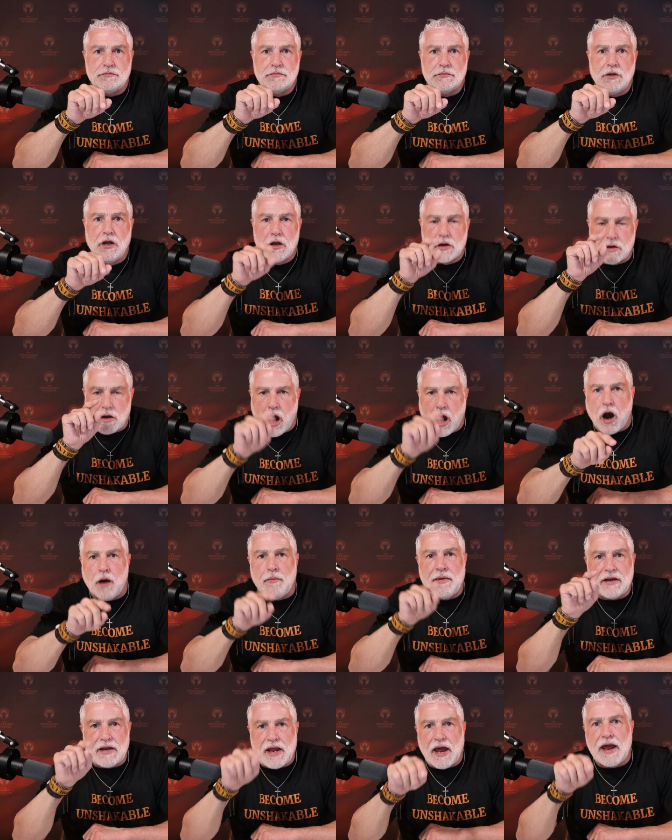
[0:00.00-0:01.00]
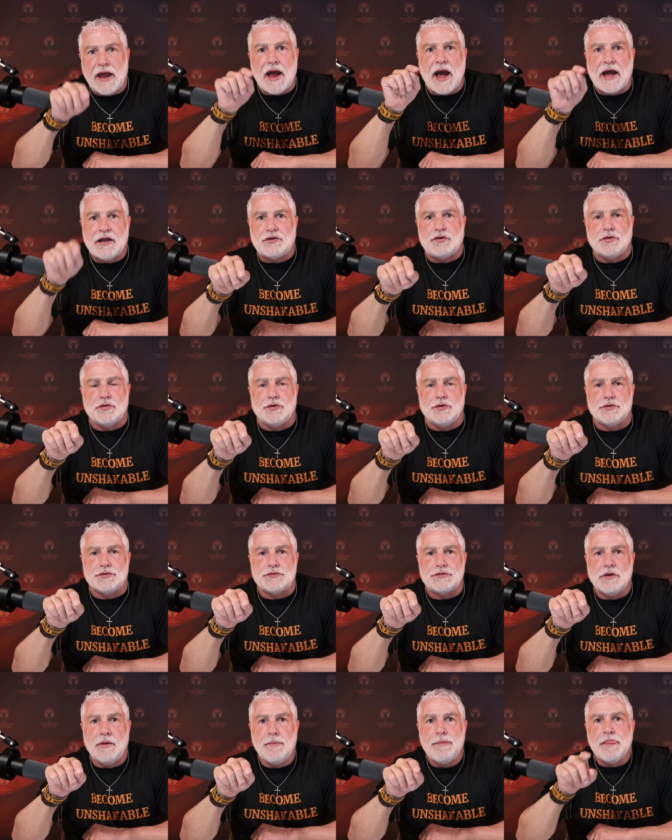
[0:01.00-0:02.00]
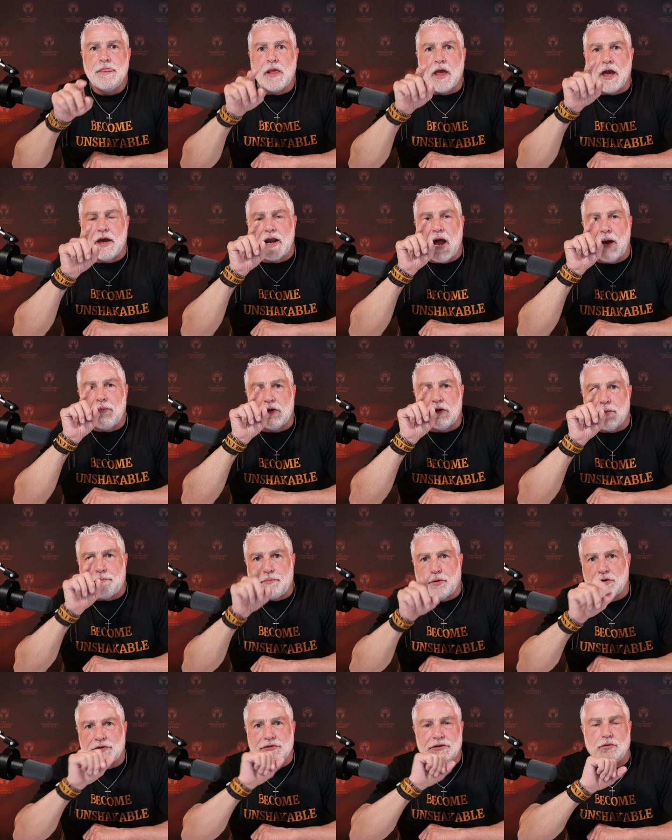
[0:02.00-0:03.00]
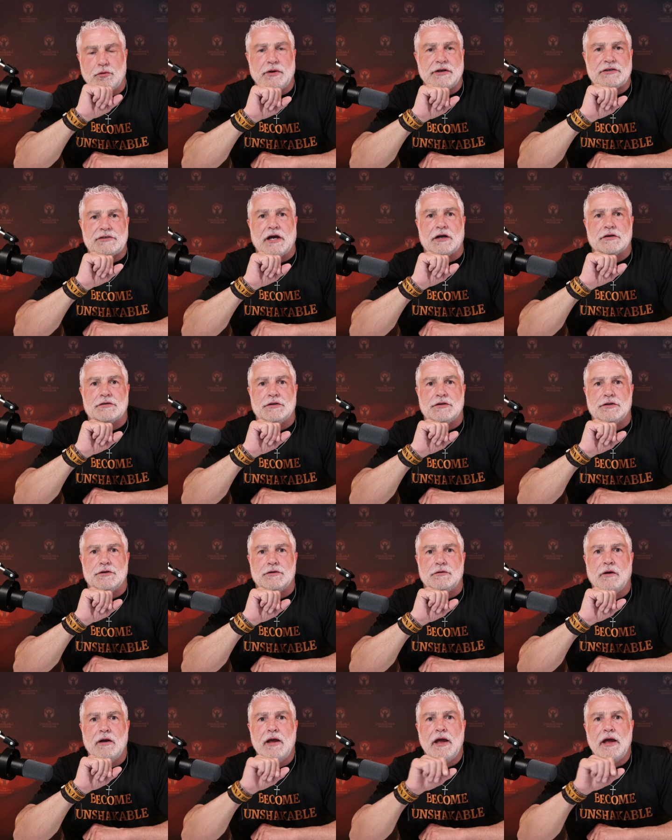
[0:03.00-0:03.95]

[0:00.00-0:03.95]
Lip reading: Comment AI tools, and I'm going to personally reach out to you